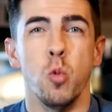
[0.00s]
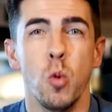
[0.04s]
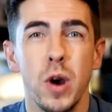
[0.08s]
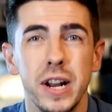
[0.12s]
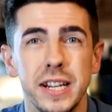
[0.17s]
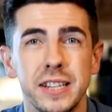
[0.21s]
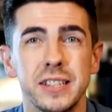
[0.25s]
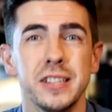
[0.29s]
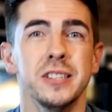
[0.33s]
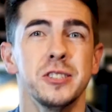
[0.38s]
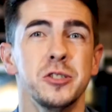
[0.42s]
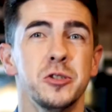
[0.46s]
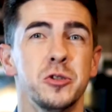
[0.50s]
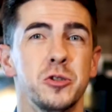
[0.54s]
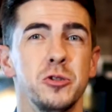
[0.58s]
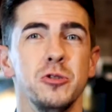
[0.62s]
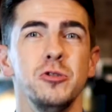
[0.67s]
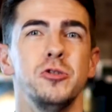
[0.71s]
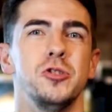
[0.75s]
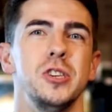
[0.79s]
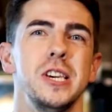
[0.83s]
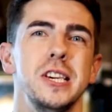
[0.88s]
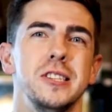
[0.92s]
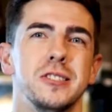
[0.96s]
witness
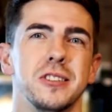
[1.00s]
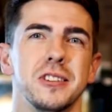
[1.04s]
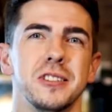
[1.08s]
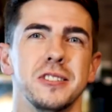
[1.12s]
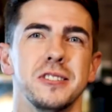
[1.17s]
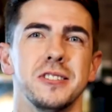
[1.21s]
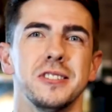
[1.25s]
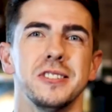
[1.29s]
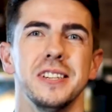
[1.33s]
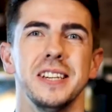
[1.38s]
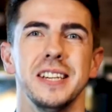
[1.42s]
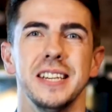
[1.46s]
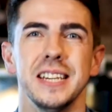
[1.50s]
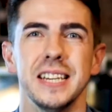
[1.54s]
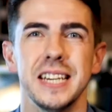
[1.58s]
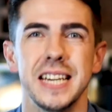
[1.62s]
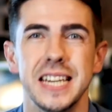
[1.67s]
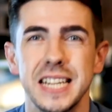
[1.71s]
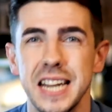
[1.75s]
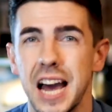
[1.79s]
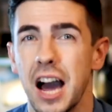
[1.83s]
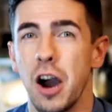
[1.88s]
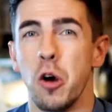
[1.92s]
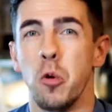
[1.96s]
to Jesus
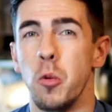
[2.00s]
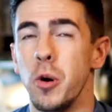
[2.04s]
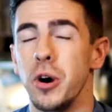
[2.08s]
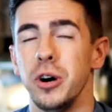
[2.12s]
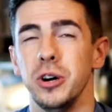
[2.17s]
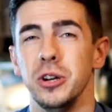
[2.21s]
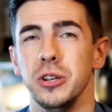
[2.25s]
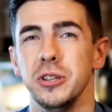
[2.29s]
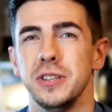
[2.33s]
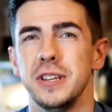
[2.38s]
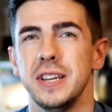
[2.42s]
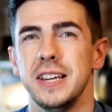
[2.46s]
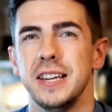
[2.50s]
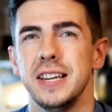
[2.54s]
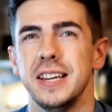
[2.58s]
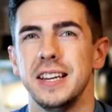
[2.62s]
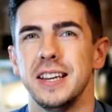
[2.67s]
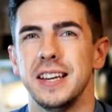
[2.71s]
in our world.